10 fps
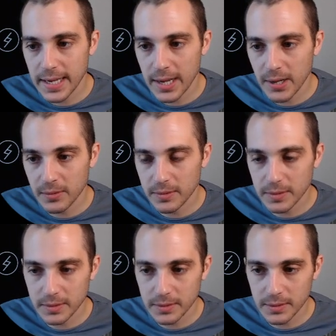
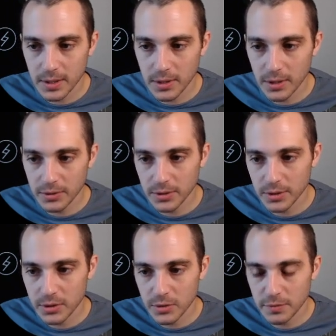down, to
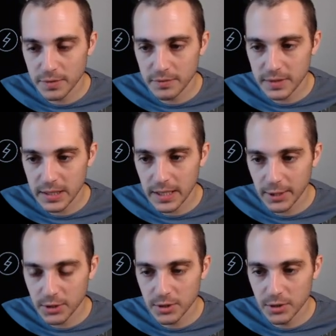the 215.
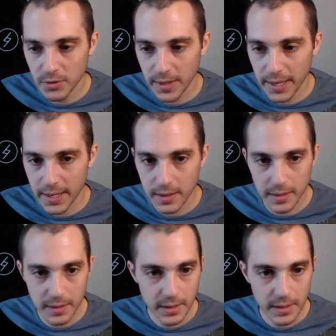I could do that.